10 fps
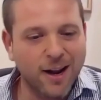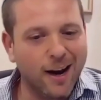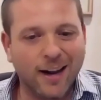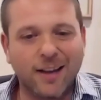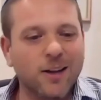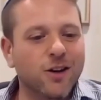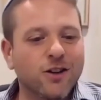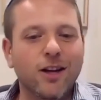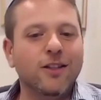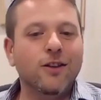Like,
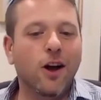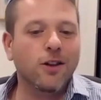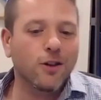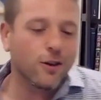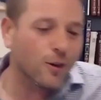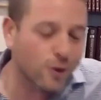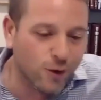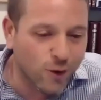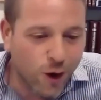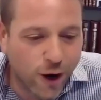she's not
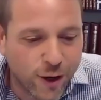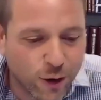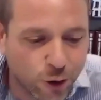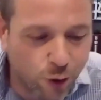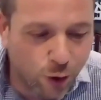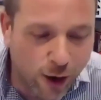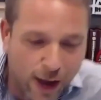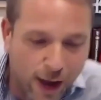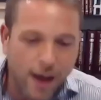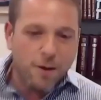going
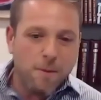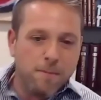to